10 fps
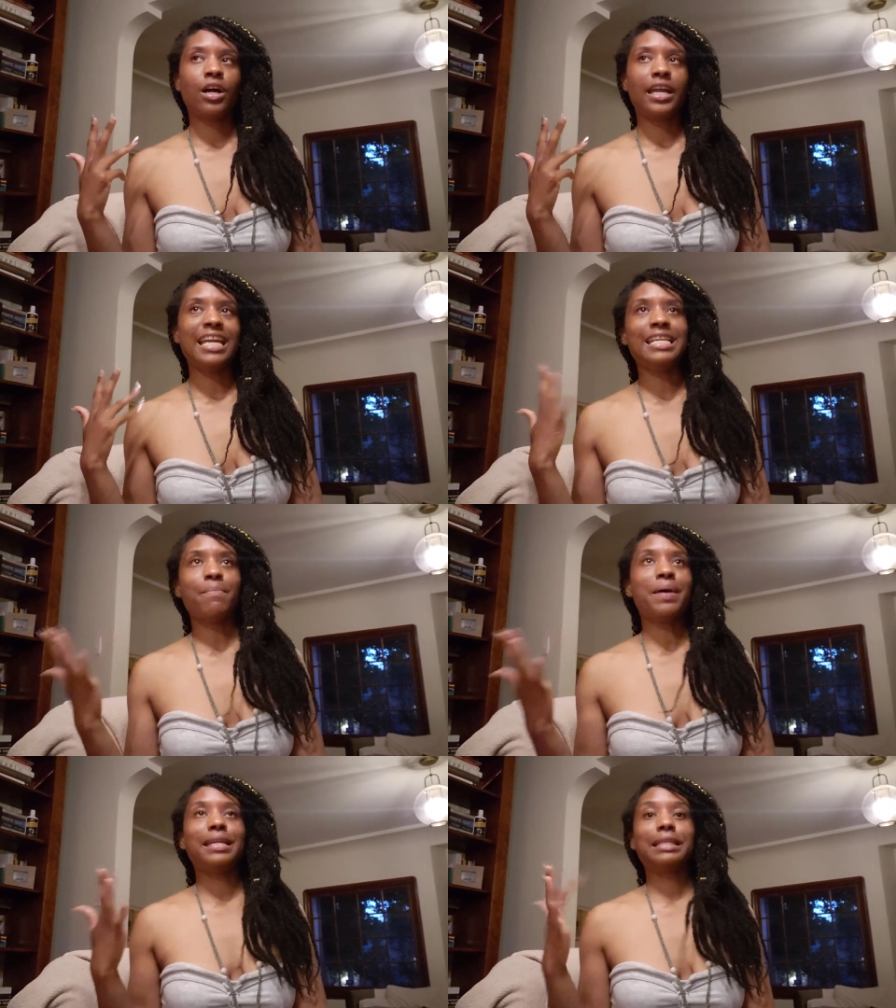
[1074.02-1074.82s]

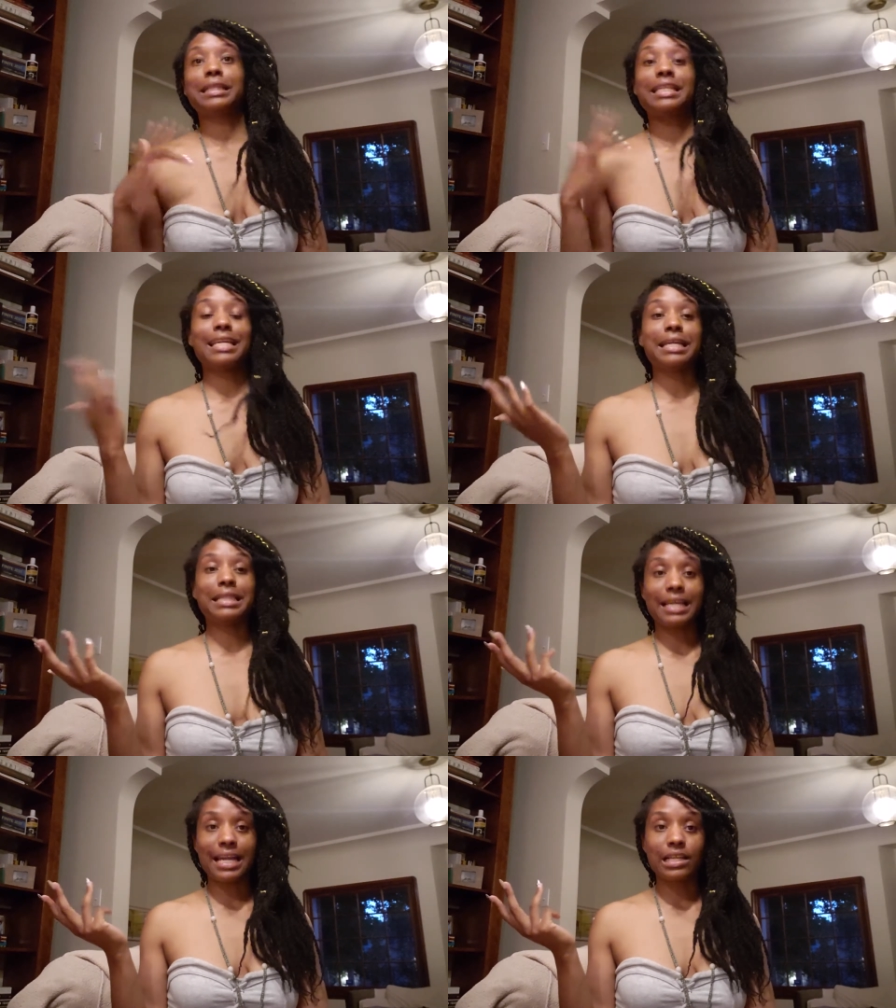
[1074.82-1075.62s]
independently than
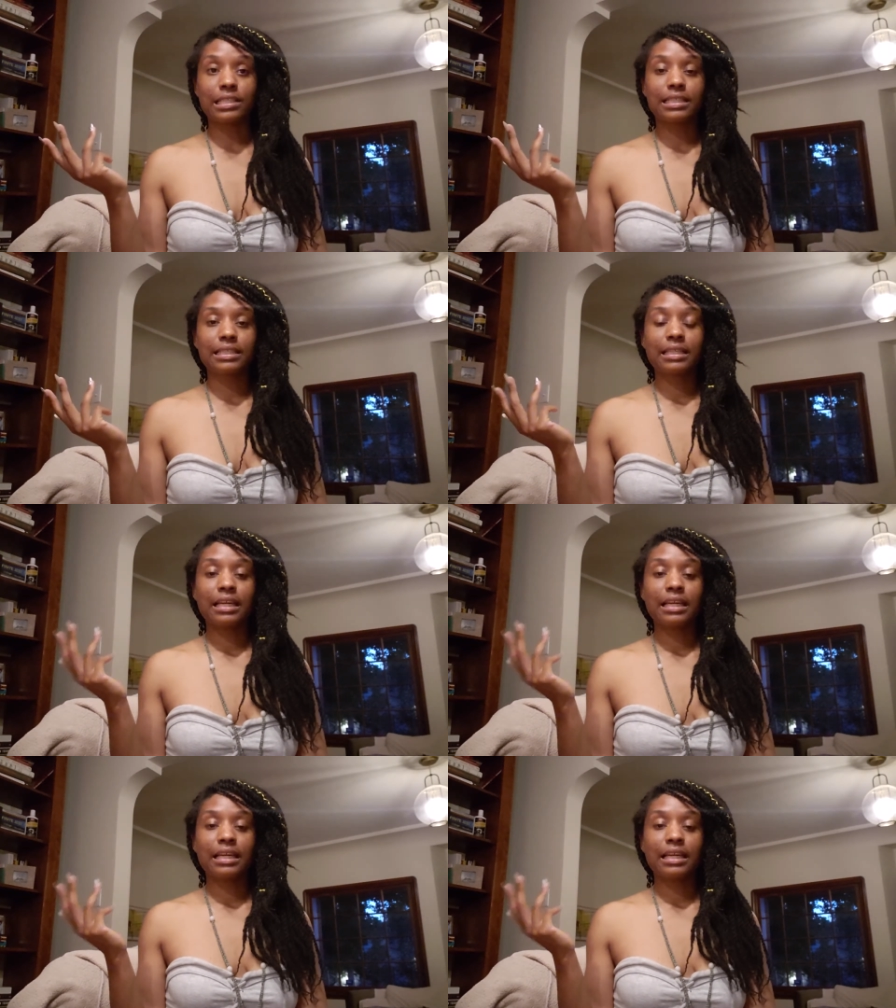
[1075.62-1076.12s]
anything else.